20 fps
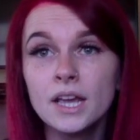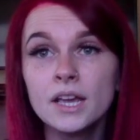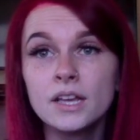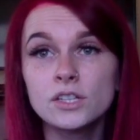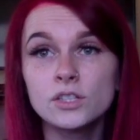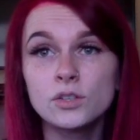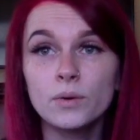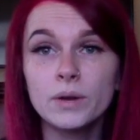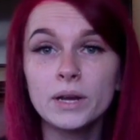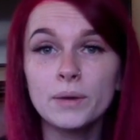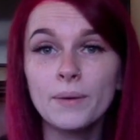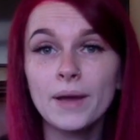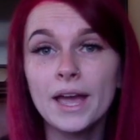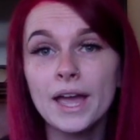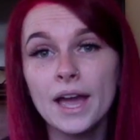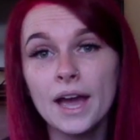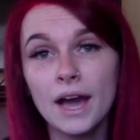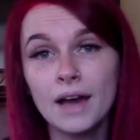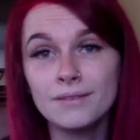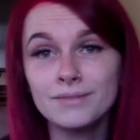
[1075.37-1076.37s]
So
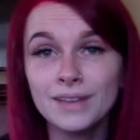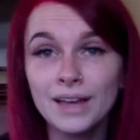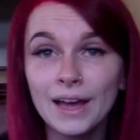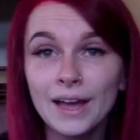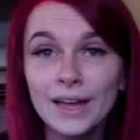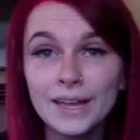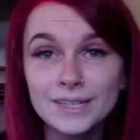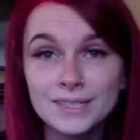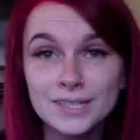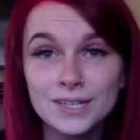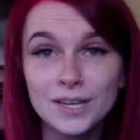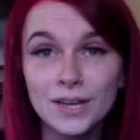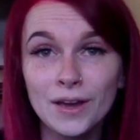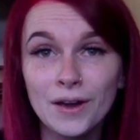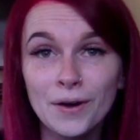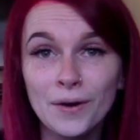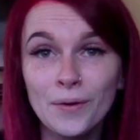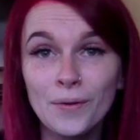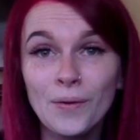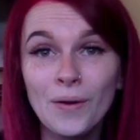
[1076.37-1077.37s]
anyway, I've got to
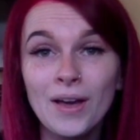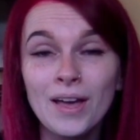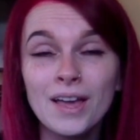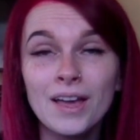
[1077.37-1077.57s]
go